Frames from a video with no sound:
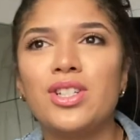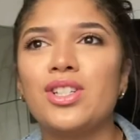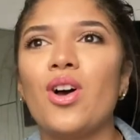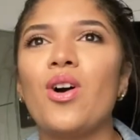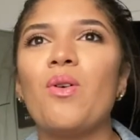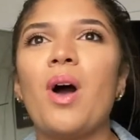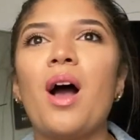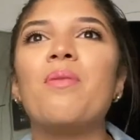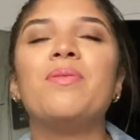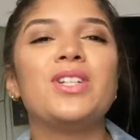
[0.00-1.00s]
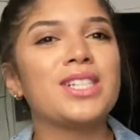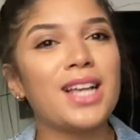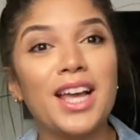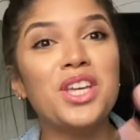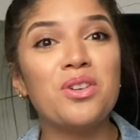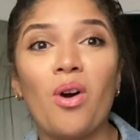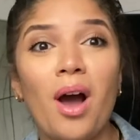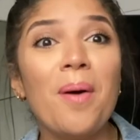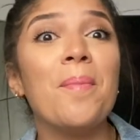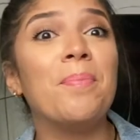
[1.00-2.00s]
So I'm just like, you know,
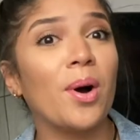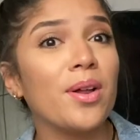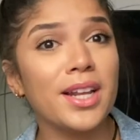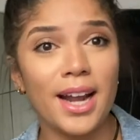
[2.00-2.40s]
I'm balling